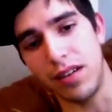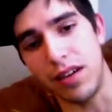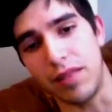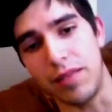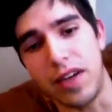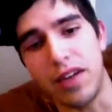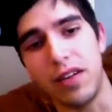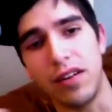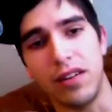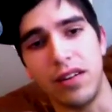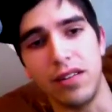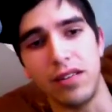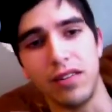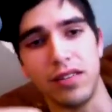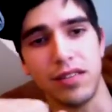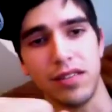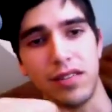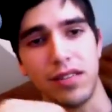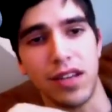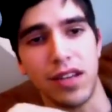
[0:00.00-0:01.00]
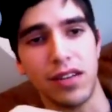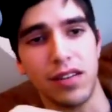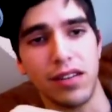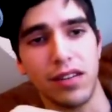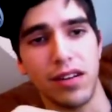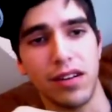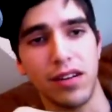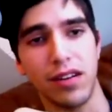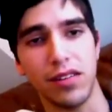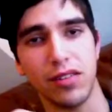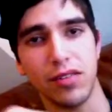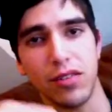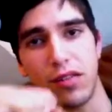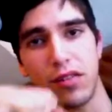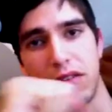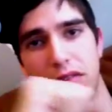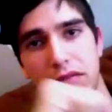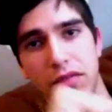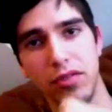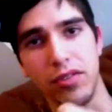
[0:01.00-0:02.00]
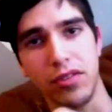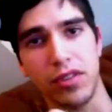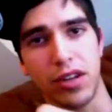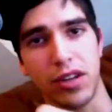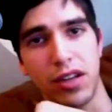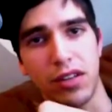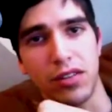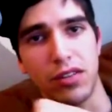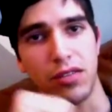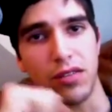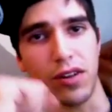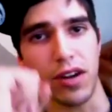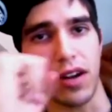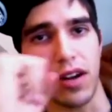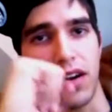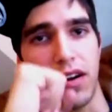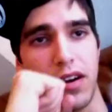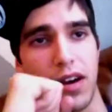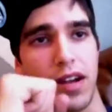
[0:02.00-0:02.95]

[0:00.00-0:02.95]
My Uranus is in Sagittarius, so I revolutionize through higher